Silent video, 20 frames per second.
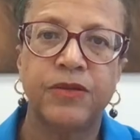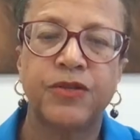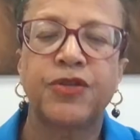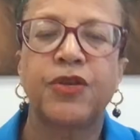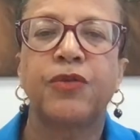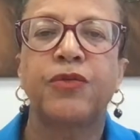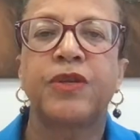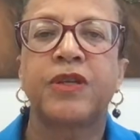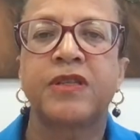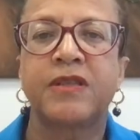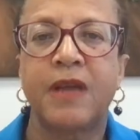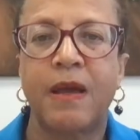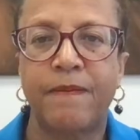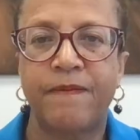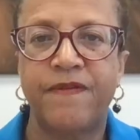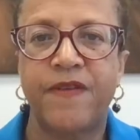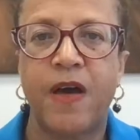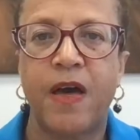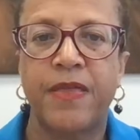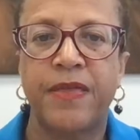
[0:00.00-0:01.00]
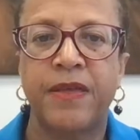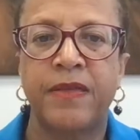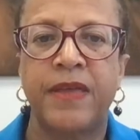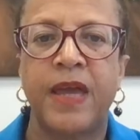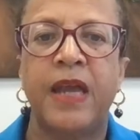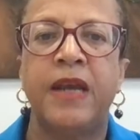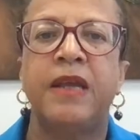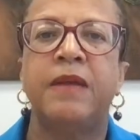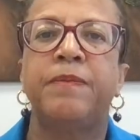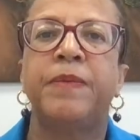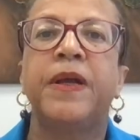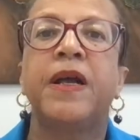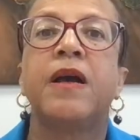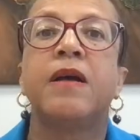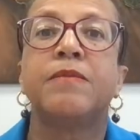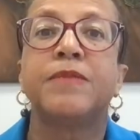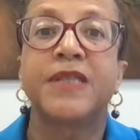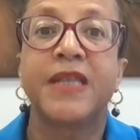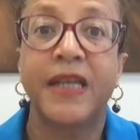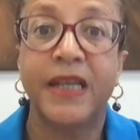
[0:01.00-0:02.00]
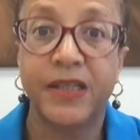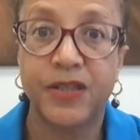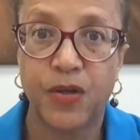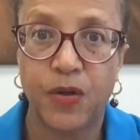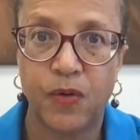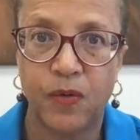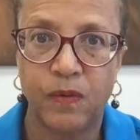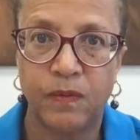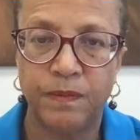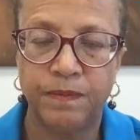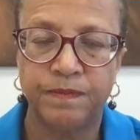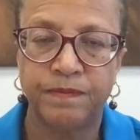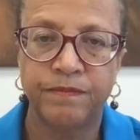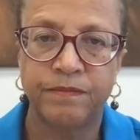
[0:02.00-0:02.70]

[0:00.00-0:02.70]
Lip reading: So the stepfather, then it becomes his home,